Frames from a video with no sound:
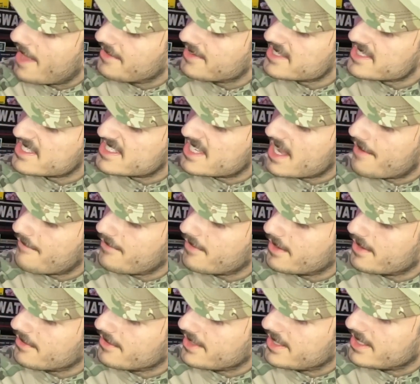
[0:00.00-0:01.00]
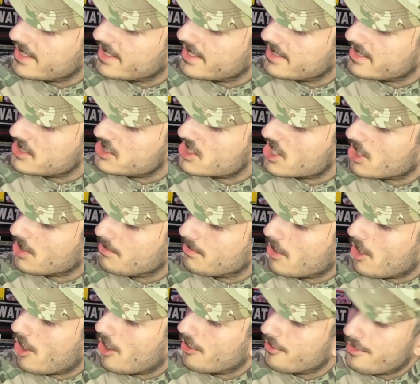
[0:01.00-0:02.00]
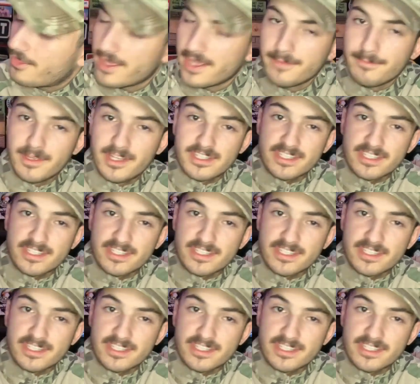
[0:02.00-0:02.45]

is definitely a gel ball thing because I've